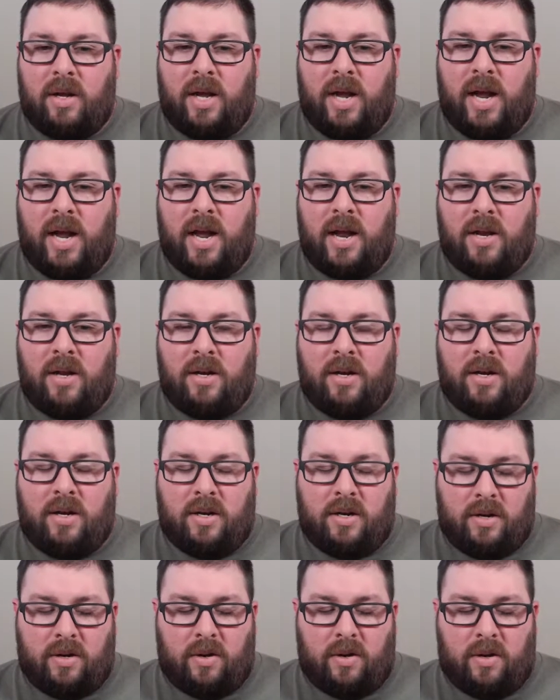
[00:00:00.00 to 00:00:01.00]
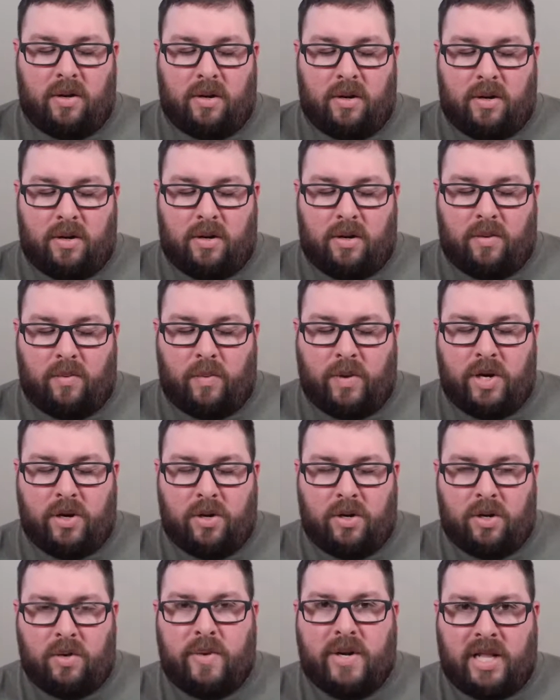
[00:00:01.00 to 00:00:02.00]
And when you're
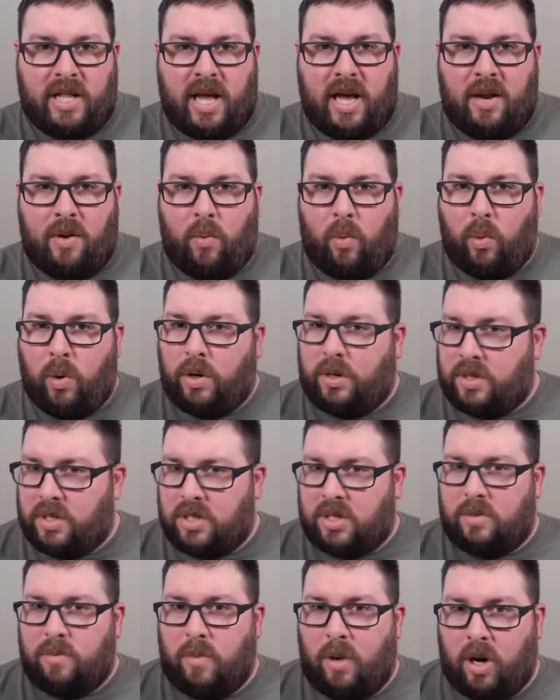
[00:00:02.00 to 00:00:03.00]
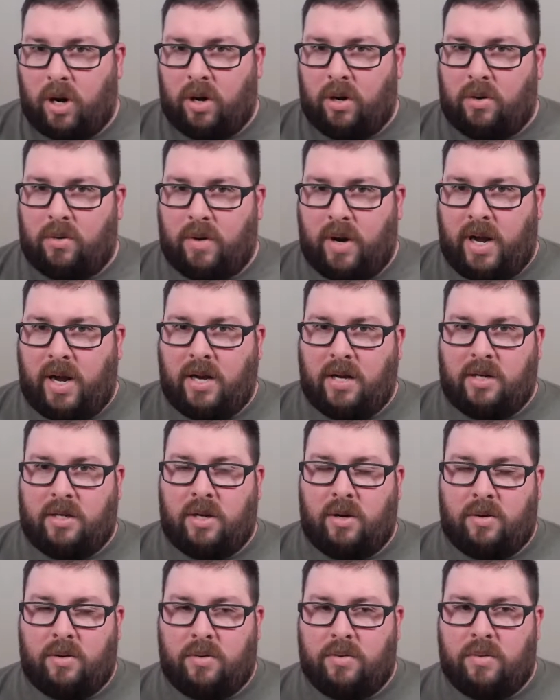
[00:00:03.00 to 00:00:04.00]
doing that, work smart, right?
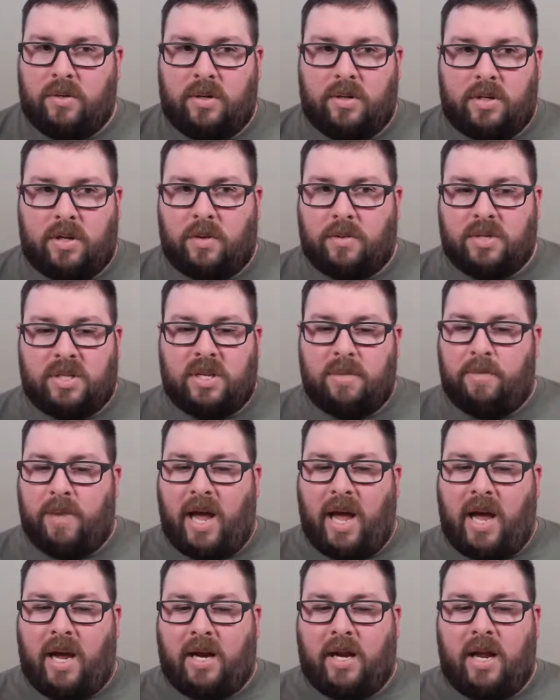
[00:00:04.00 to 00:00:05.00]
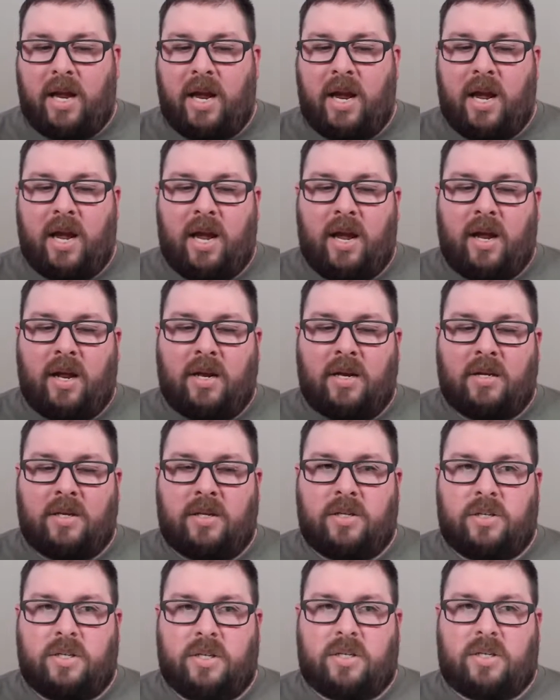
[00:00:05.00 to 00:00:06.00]
Don't sit back
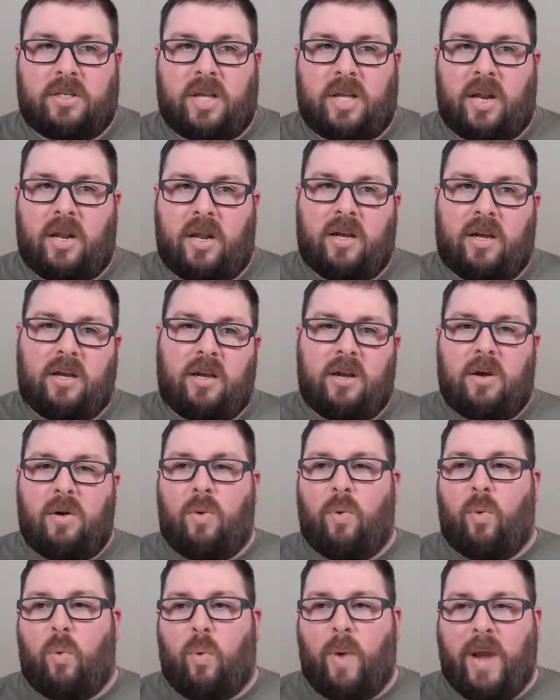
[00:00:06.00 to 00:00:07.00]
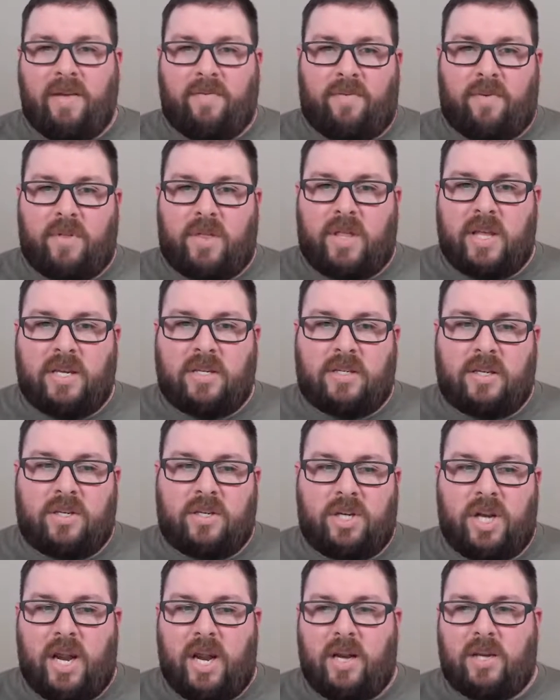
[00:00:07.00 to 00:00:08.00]
and just kind of wait for things to
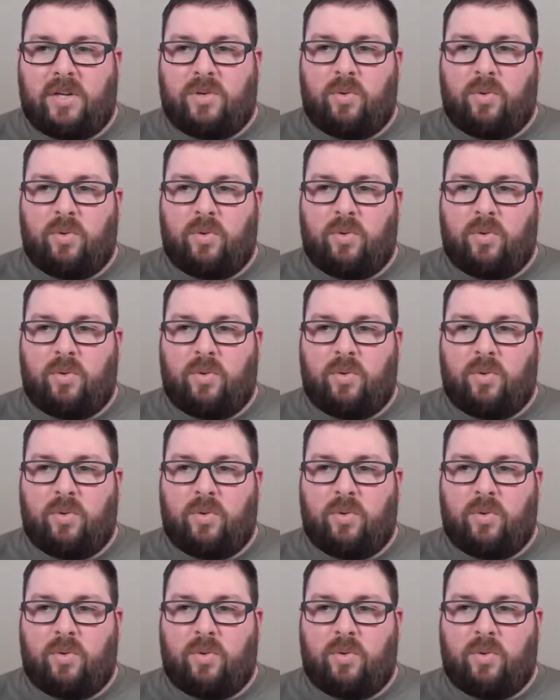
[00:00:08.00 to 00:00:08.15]
change,